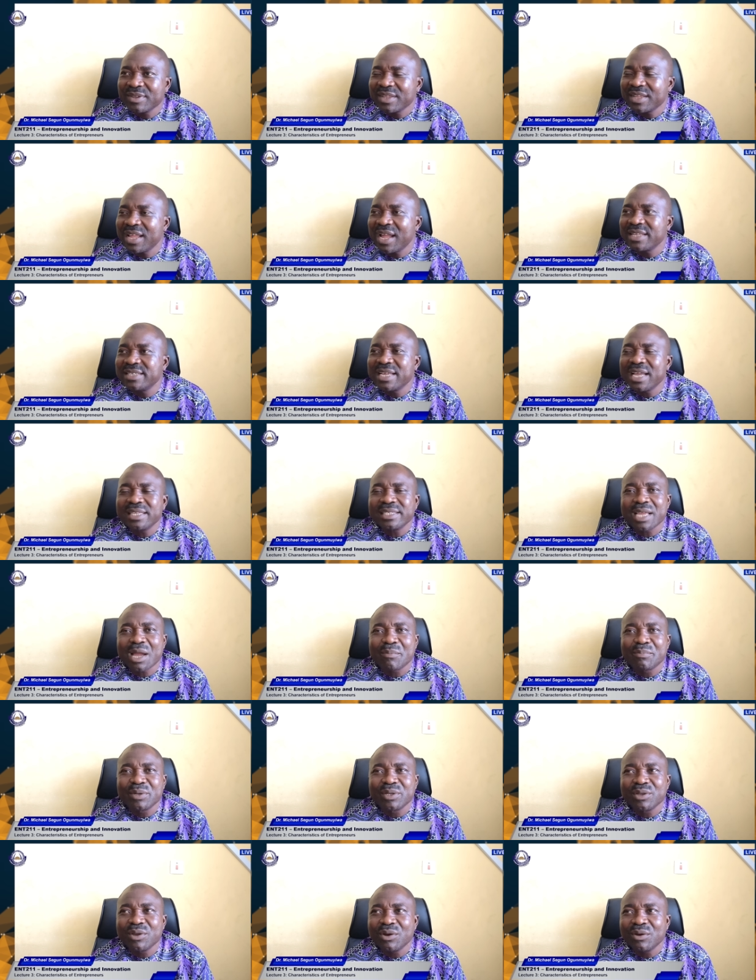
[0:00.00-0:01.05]
that the
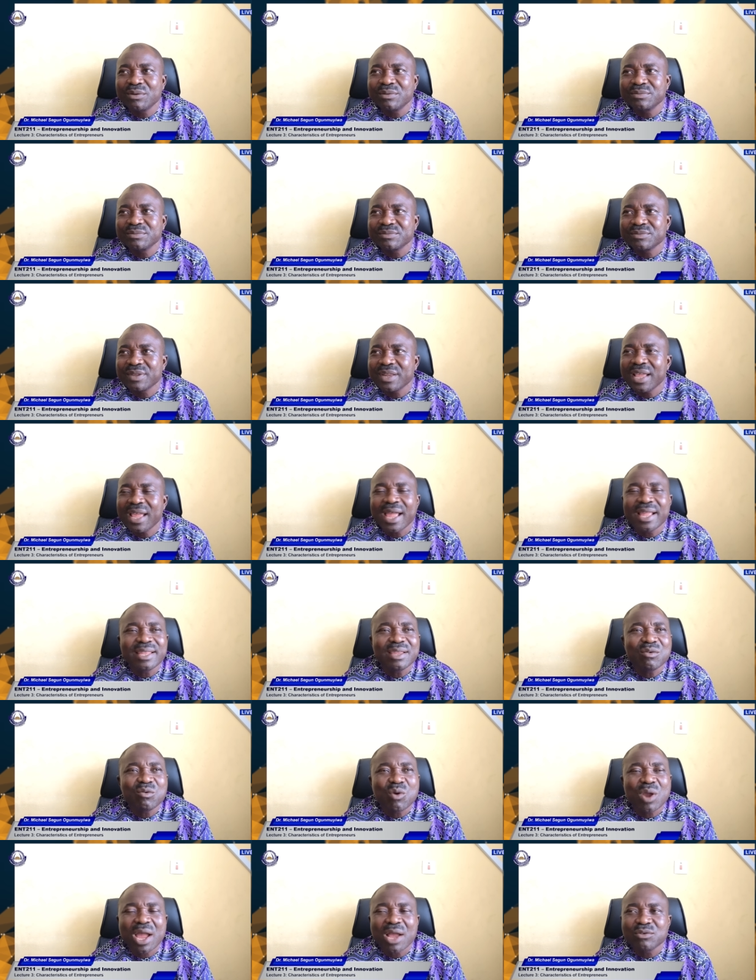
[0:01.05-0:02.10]
entrepreneur,
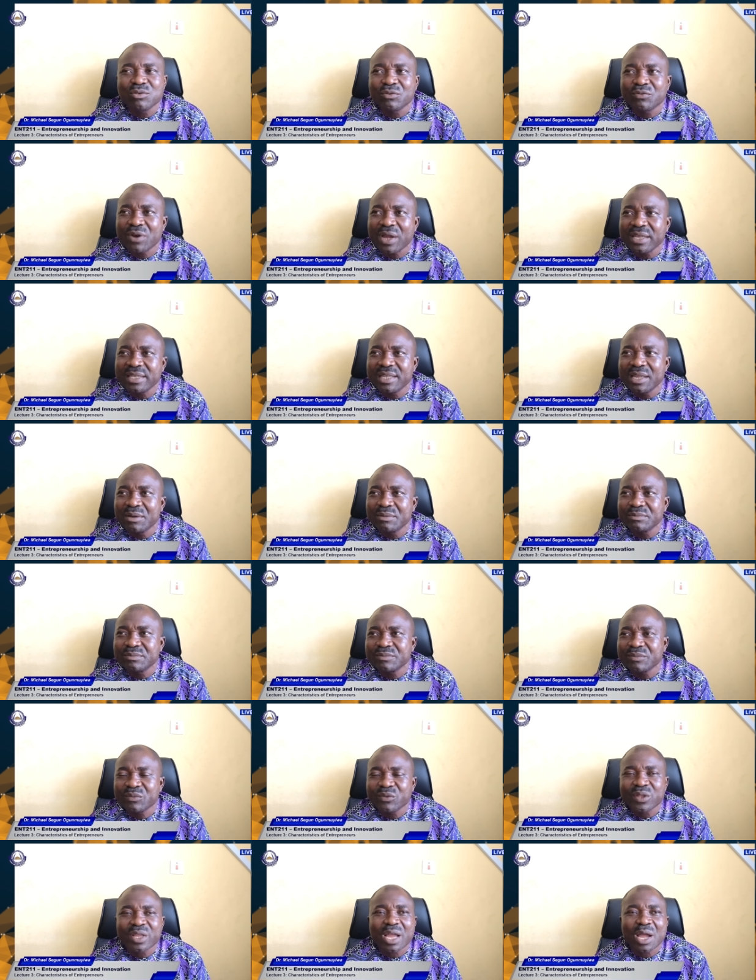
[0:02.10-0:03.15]
anywhere you find them,
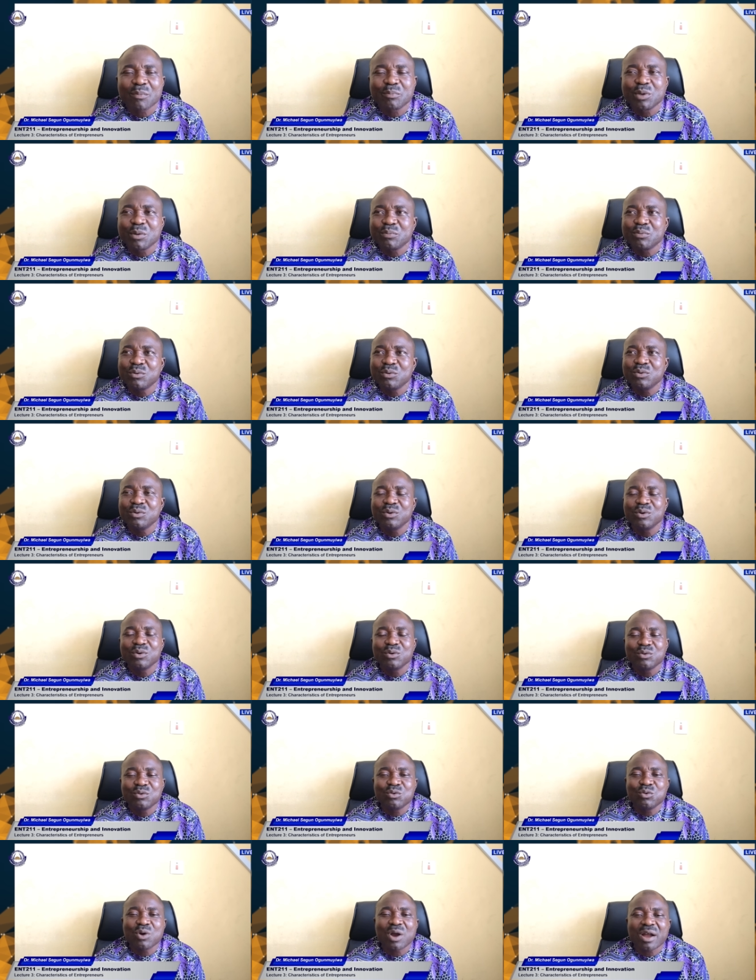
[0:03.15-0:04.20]
they are people
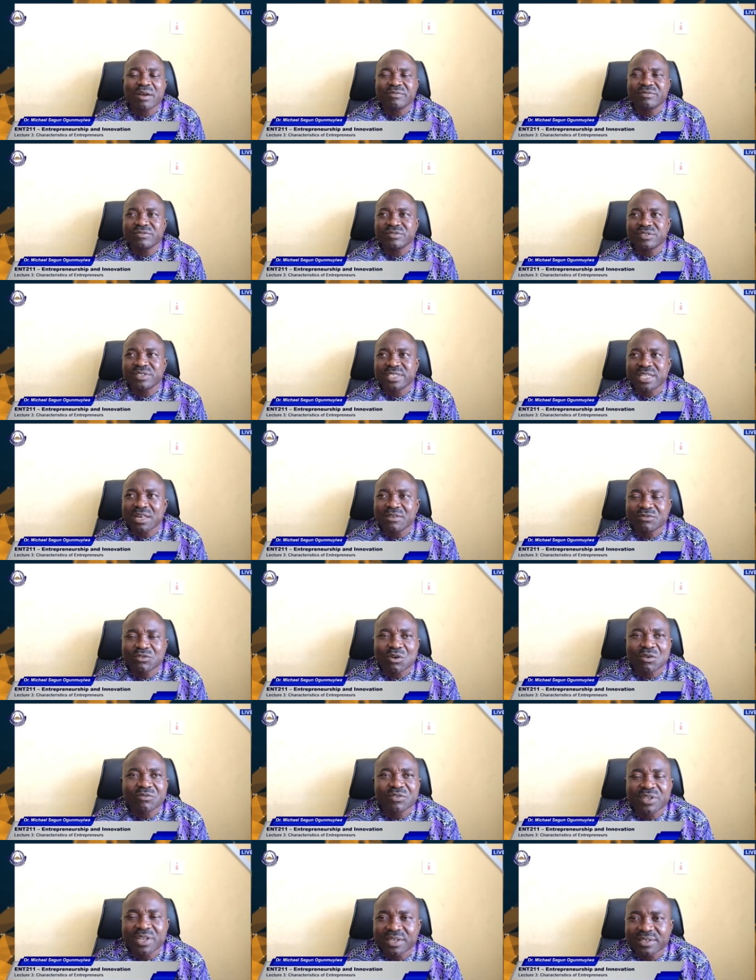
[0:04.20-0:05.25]
who have
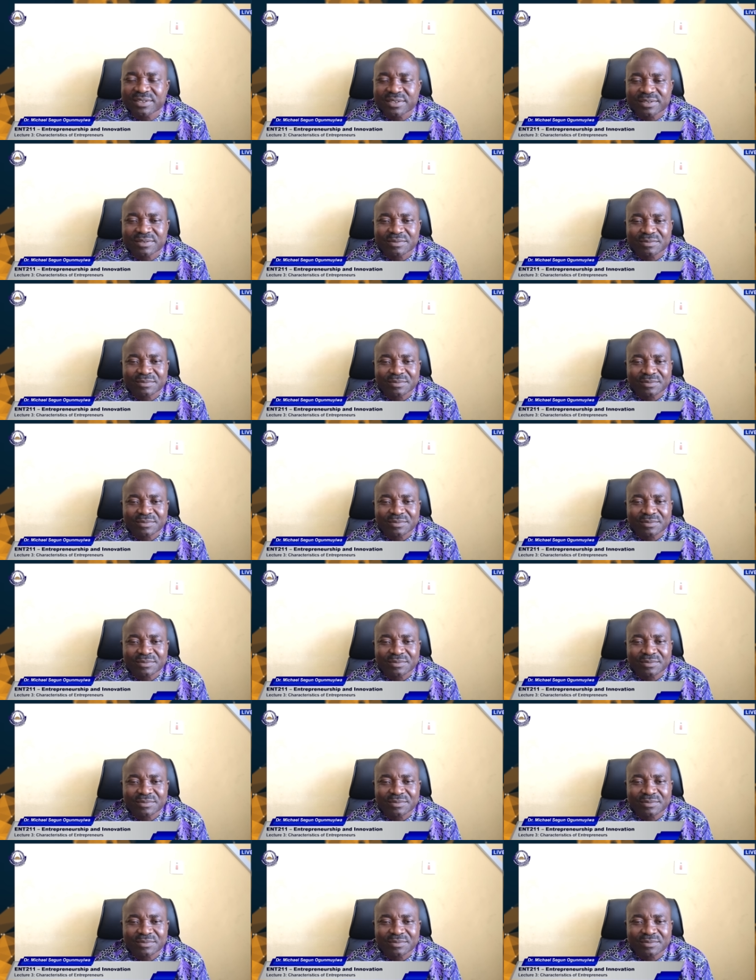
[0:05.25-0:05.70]
self-confidence.